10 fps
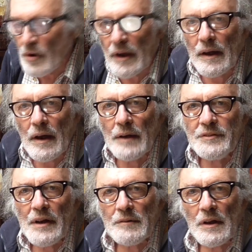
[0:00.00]
Right, I
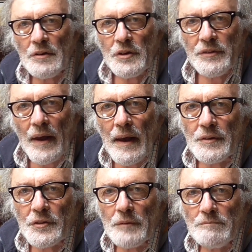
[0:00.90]
downloaded
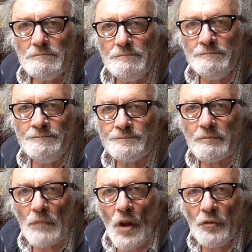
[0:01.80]
that
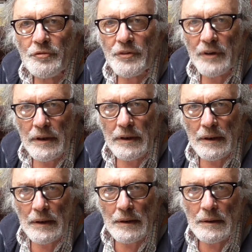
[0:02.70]
off
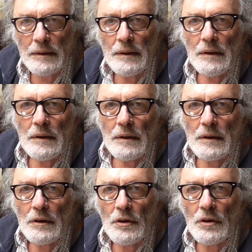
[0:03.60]
the
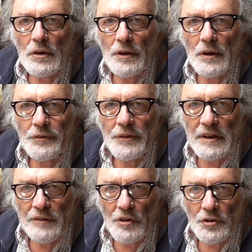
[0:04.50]

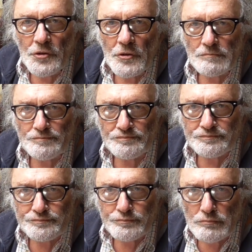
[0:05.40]
Thingiverse
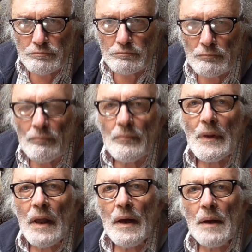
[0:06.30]

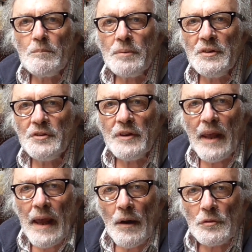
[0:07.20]
and printed
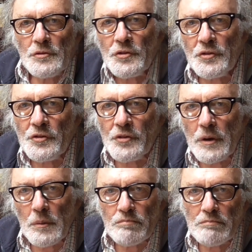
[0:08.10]
it out just to
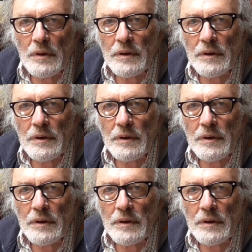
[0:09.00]
see,